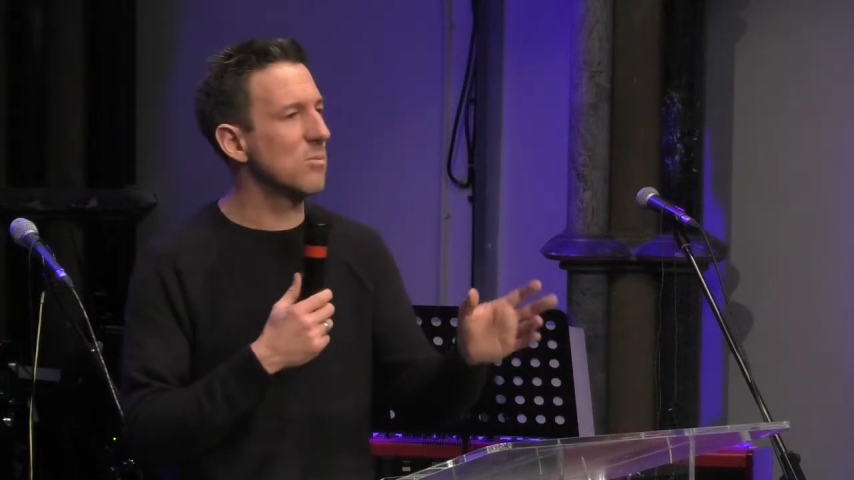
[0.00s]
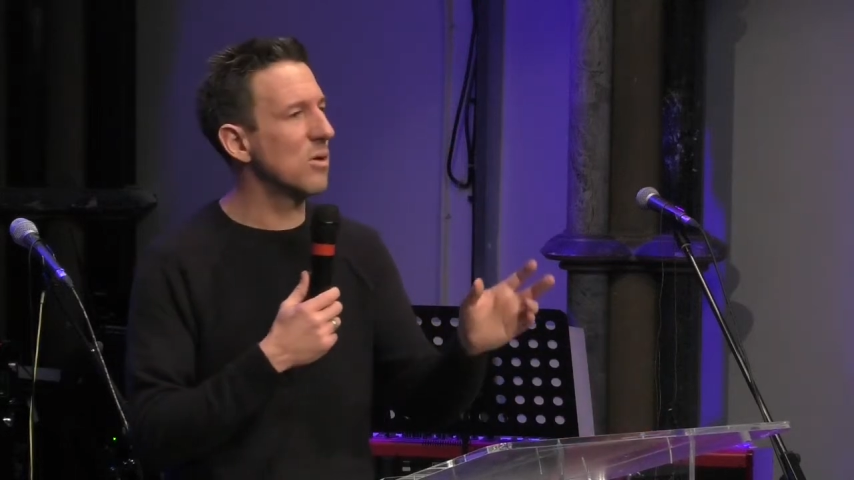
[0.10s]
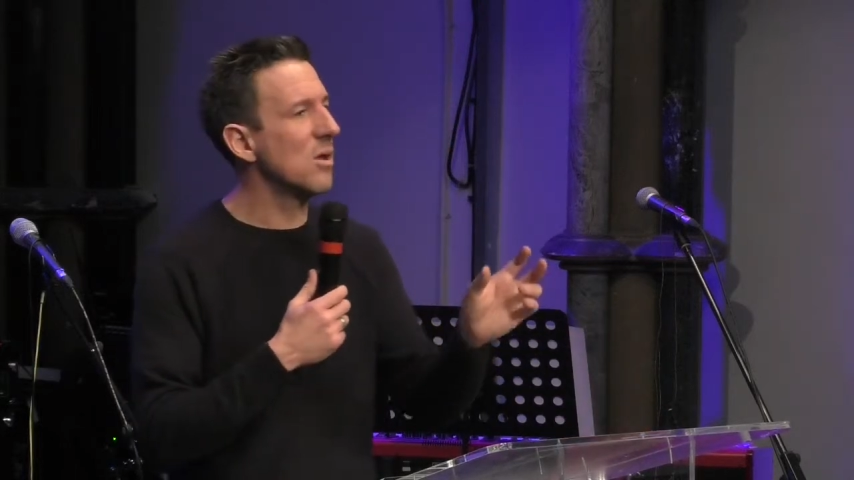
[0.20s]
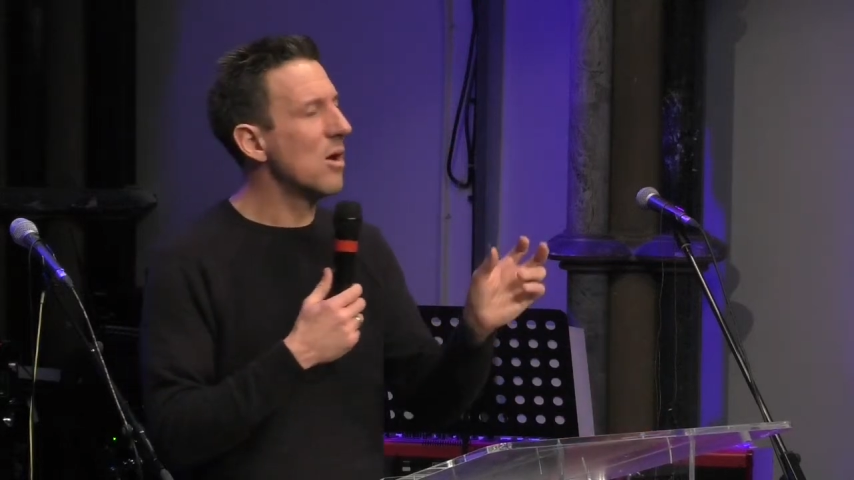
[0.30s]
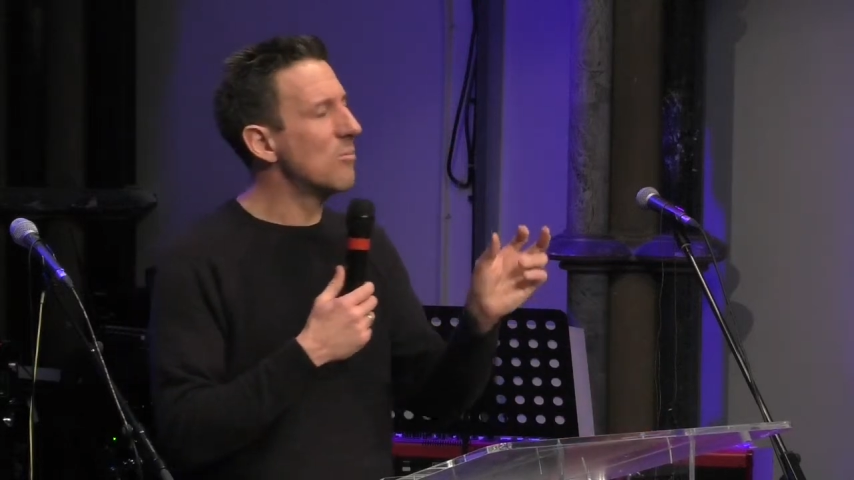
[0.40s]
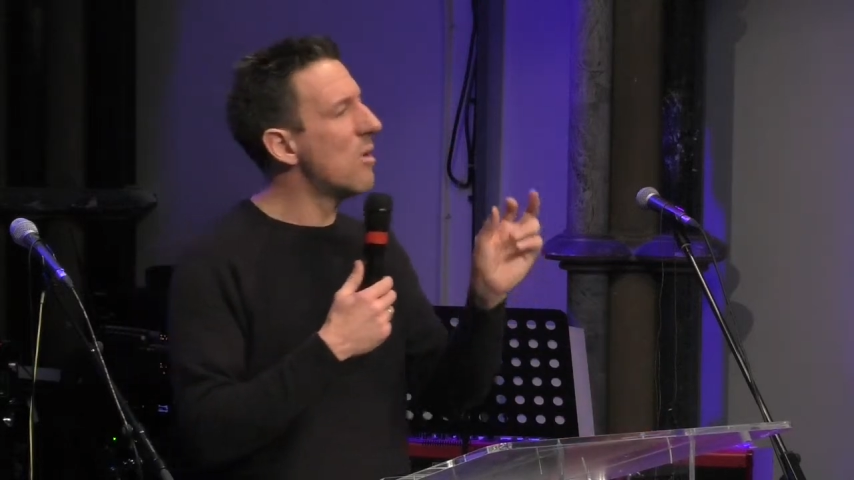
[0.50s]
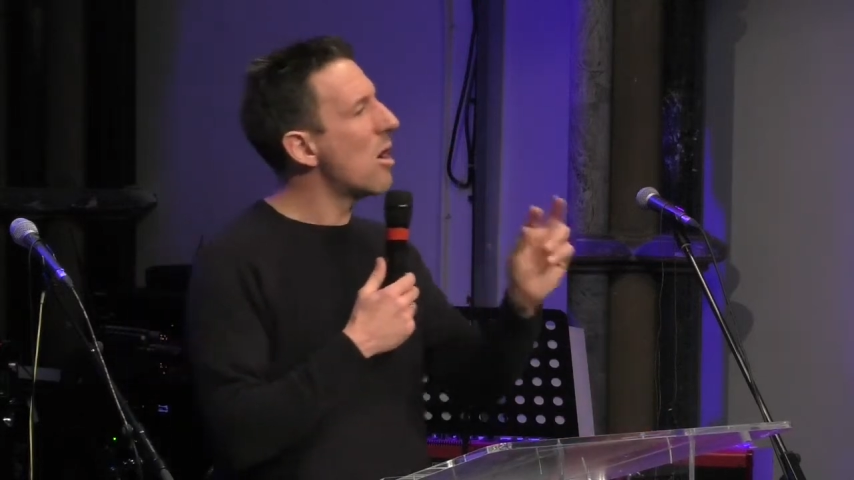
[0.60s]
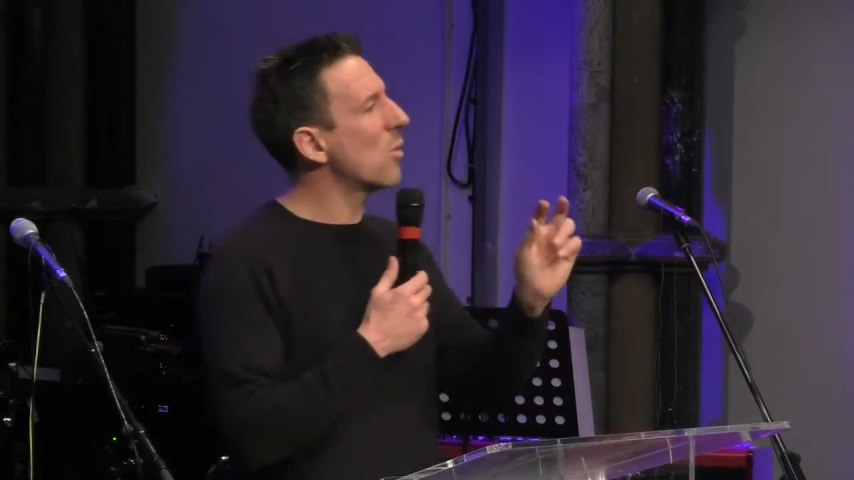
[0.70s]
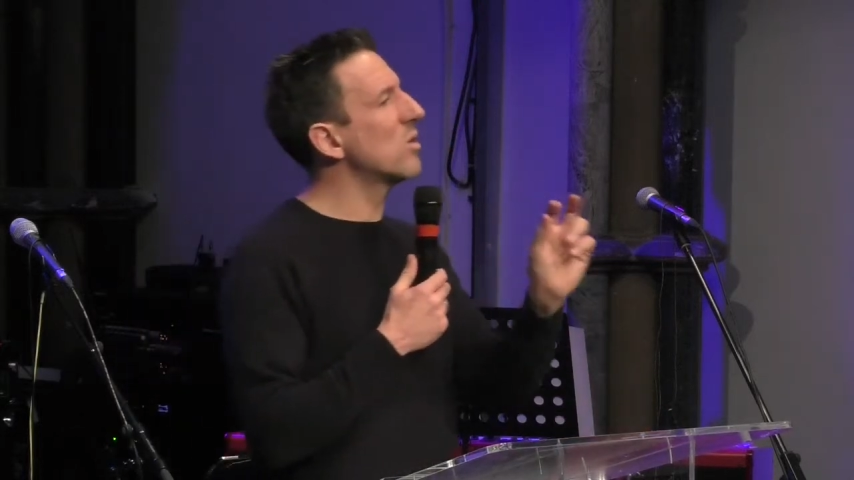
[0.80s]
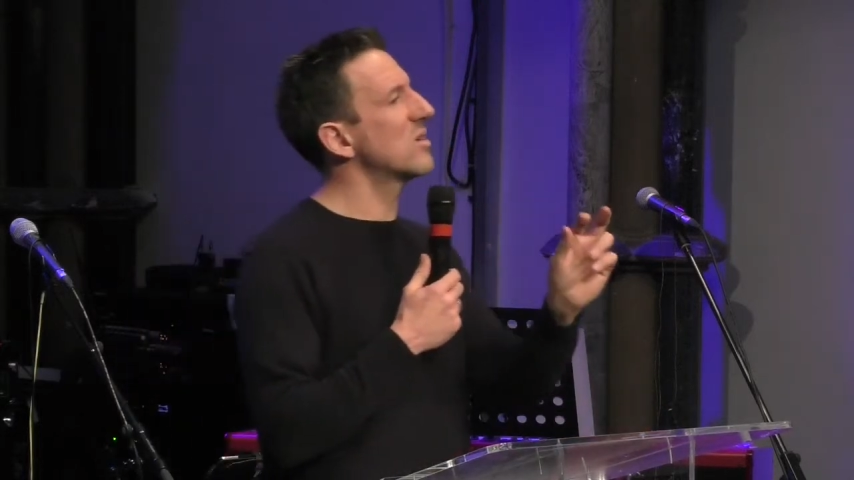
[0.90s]
But
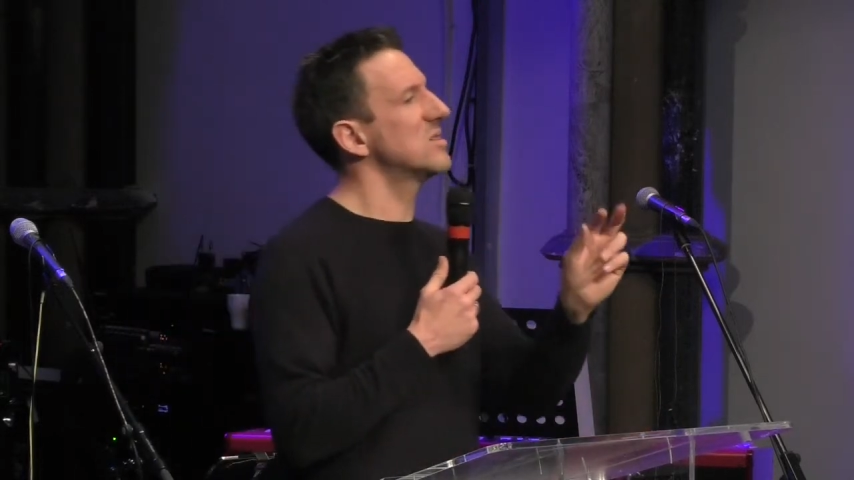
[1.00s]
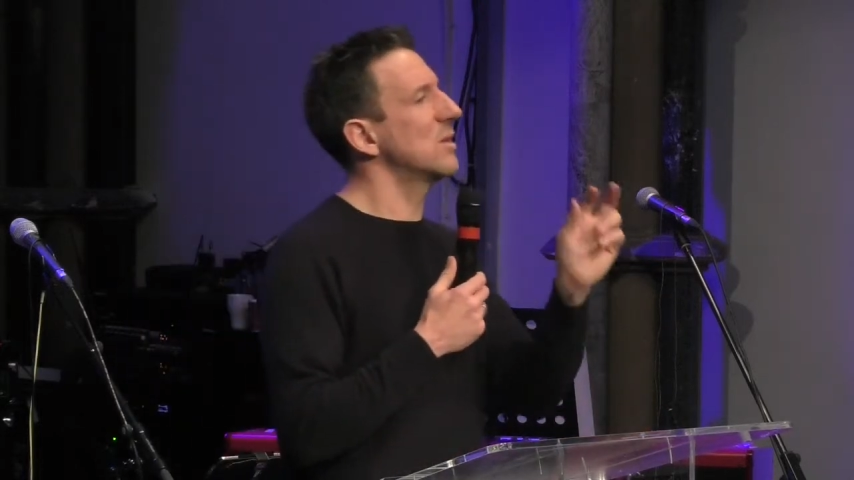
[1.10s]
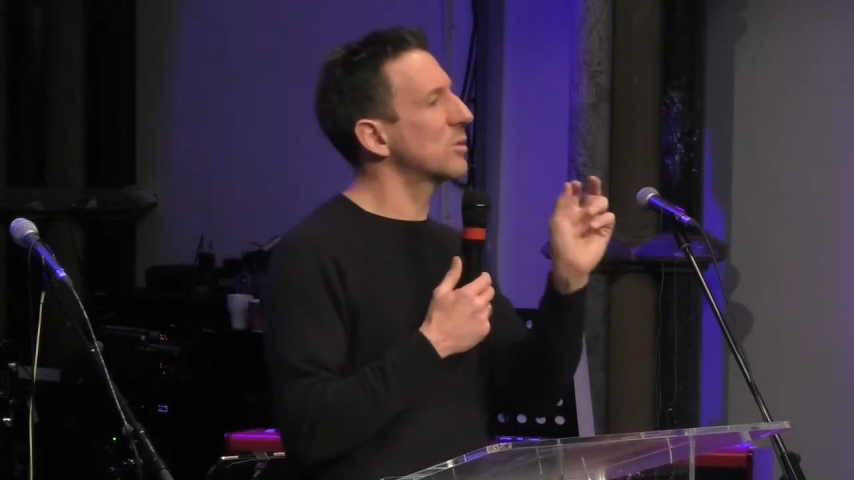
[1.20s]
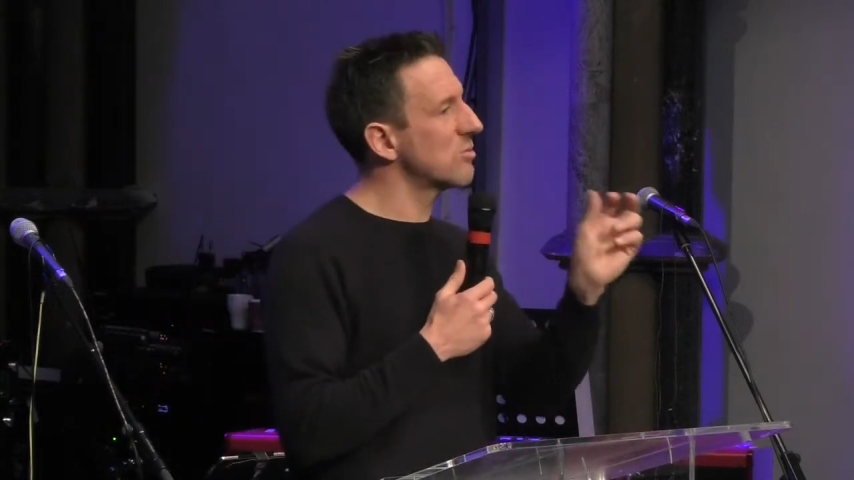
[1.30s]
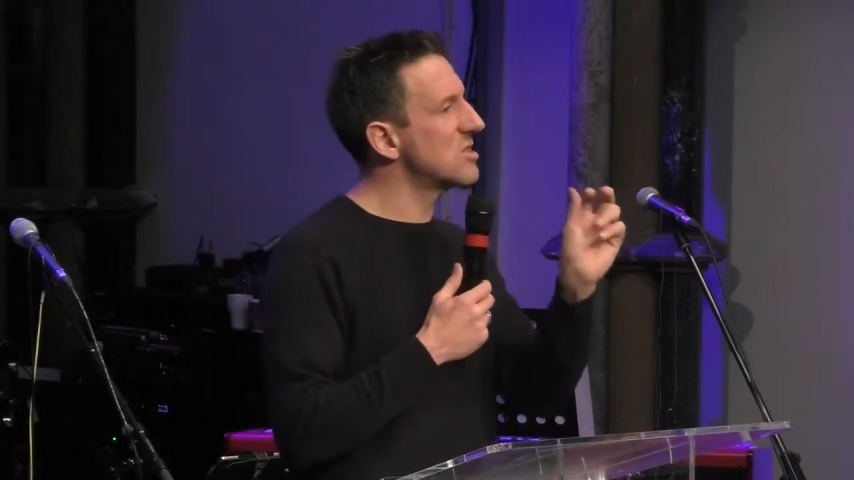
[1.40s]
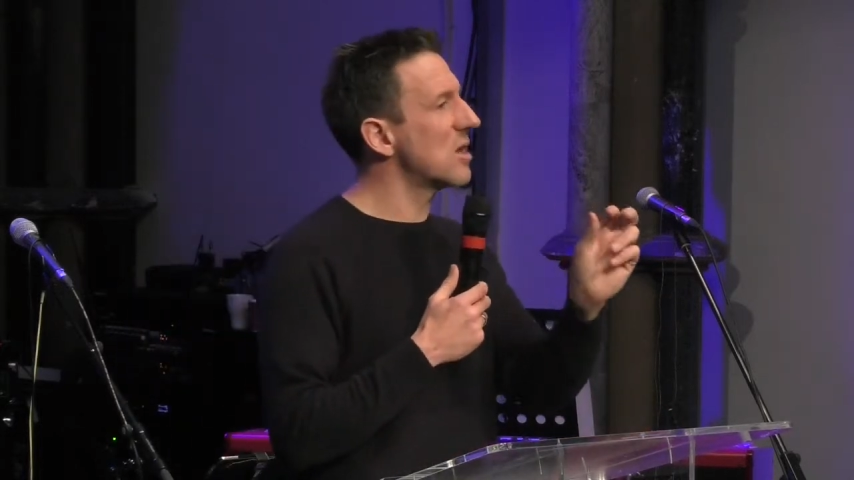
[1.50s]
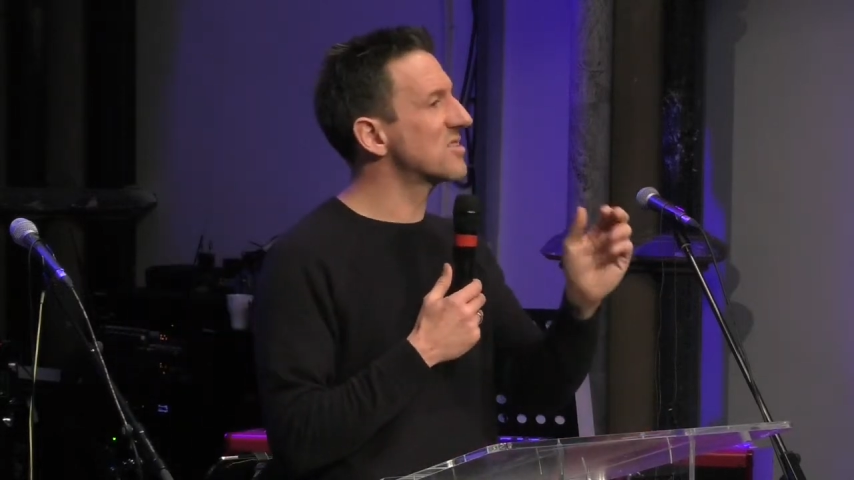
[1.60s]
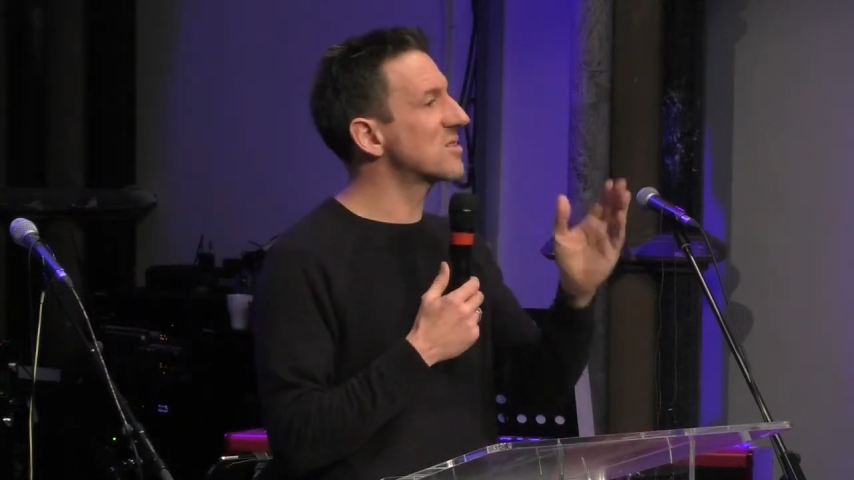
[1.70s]
Mark works it 3 times